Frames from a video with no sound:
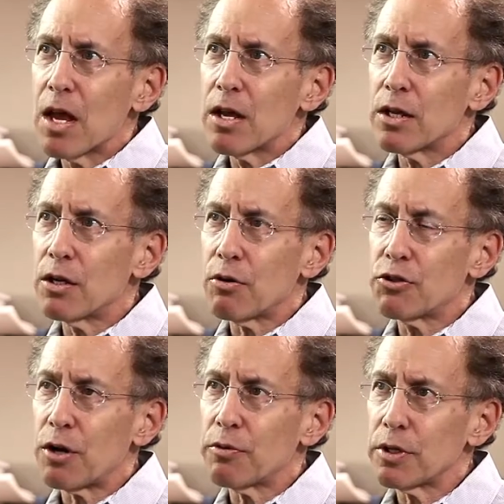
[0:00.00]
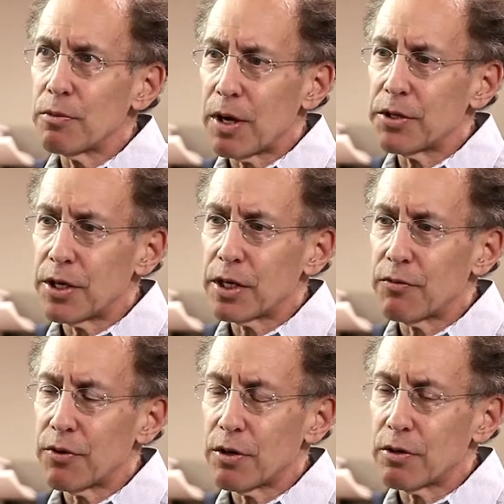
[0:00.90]
you know, generally you might think
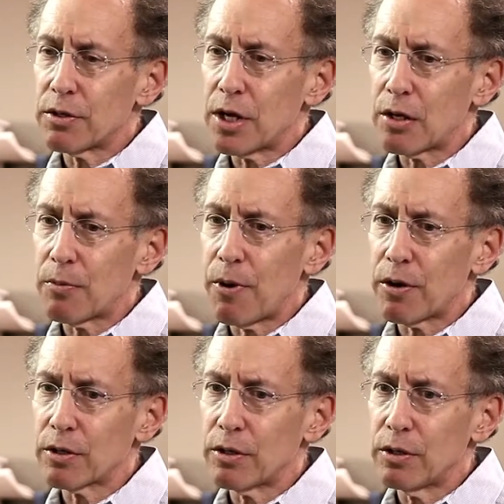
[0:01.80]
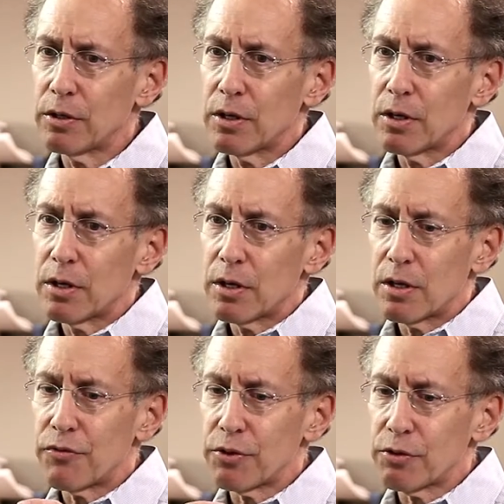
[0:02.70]
of a, a, nanoparticle,
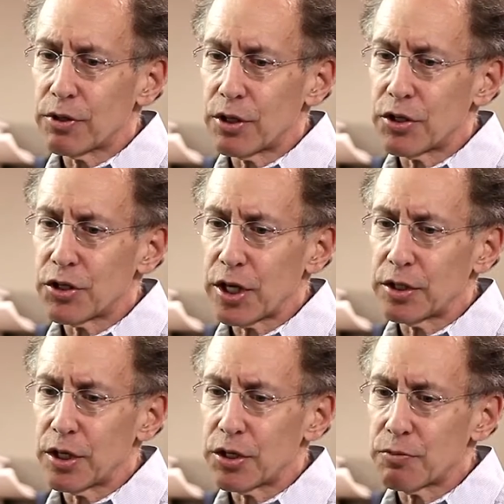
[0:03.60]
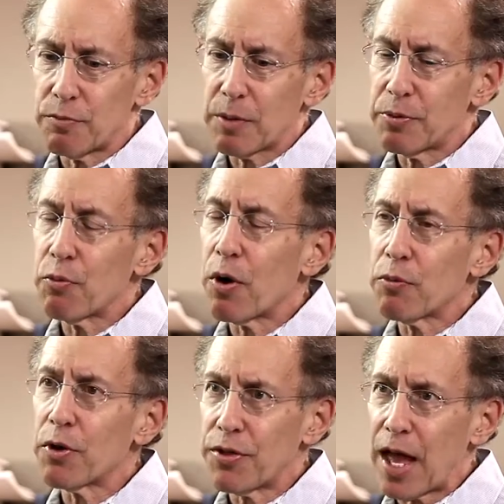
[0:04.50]
if you looked at its thickness, might be one
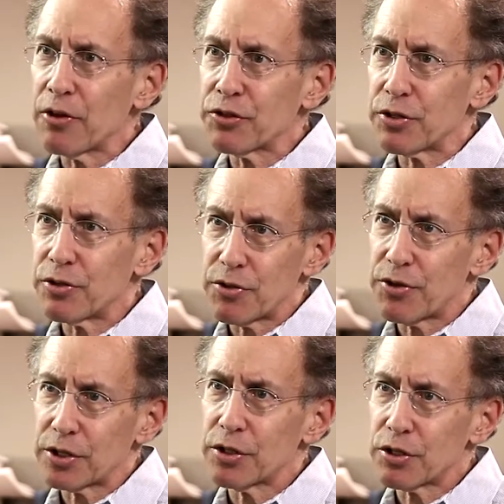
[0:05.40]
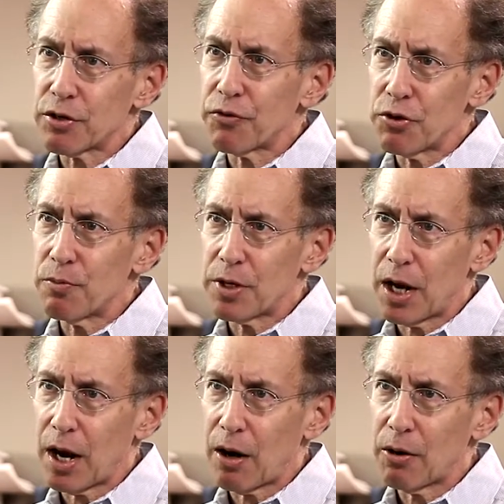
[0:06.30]
one thousandth the thickness of a human
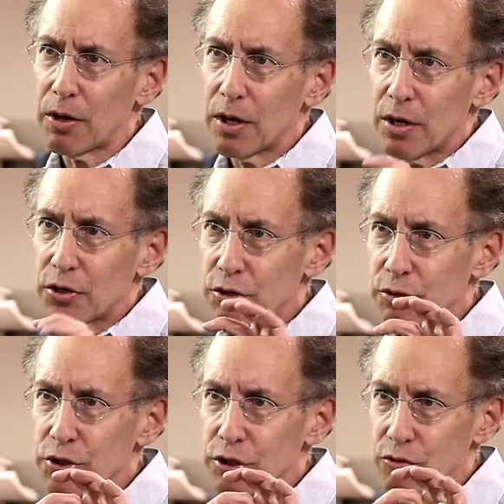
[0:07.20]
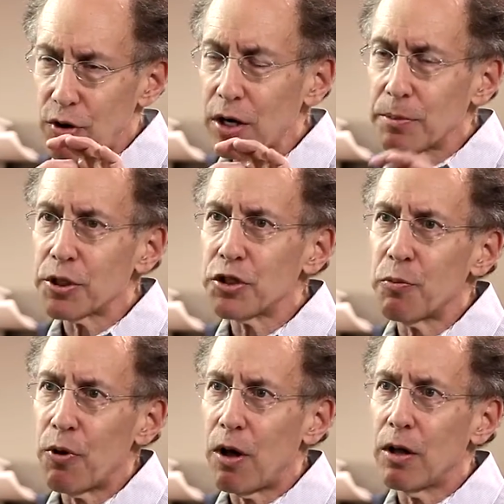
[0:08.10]
hair. So it's incredibly
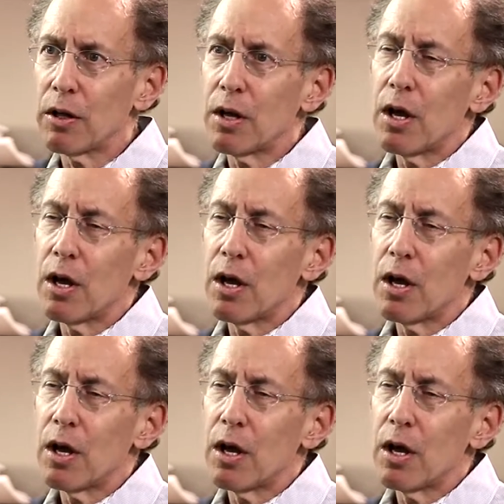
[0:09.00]
small.